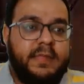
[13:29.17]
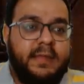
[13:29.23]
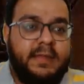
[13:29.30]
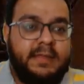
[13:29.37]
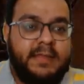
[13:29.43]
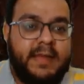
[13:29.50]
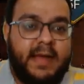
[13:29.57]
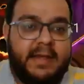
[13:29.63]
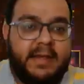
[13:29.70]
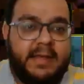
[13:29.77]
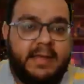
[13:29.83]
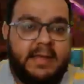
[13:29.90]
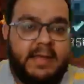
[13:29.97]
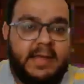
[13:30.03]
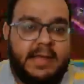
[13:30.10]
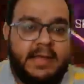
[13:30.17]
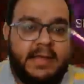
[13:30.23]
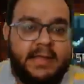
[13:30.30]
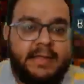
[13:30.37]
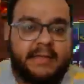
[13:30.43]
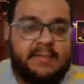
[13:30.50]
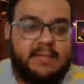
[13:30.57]
that
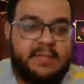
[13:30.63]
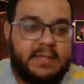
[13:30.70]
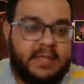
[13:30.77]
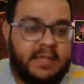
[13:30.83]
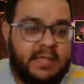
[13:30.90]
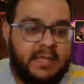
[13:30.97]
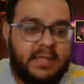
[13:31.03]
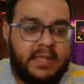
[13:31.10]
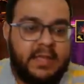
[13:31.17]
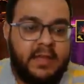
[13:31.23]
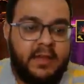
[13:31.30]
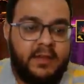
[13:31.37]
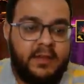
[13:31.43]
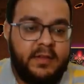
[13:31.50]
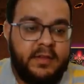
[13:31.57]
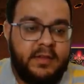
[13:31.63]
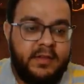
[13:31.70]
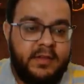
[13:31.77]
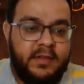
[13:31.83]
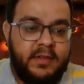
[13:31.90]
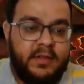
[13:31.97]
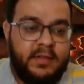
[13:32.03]
is the
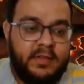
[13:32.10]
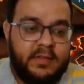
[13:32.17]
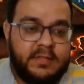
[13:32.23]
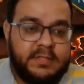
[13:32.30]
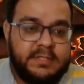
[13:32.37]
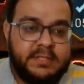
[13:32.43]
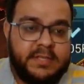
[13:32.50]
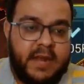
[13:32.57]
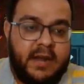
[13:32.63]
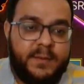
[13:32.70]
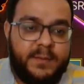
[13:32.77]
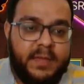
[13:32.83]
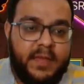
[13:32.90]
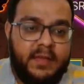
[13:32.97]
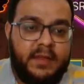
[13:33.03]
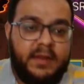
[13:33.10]
Scarab King.